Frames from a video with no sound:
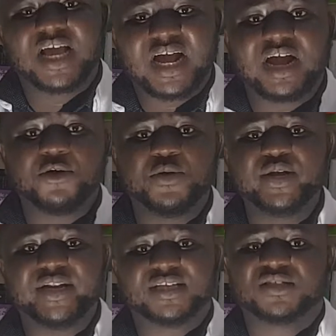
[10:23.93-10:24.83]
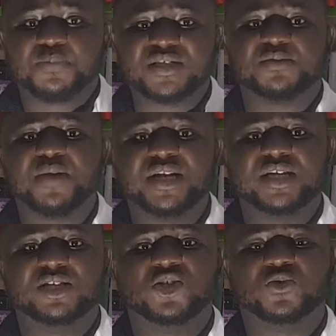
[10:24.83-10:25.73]
carrying the specimen
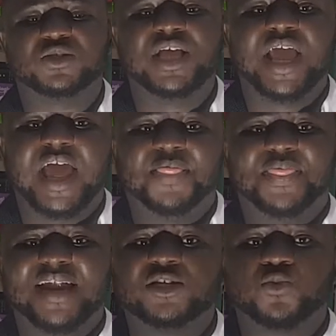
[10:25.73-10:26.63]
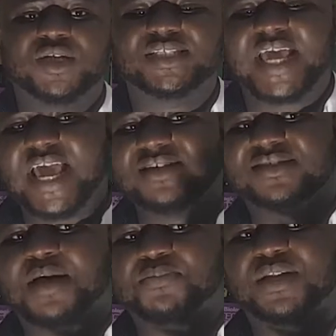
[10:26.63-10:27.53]
details. And that is what ends
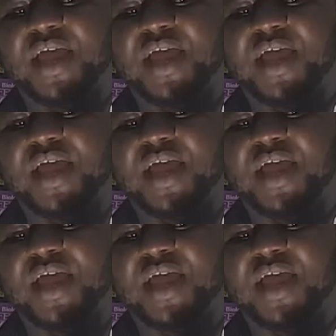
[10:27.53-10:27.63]
up in the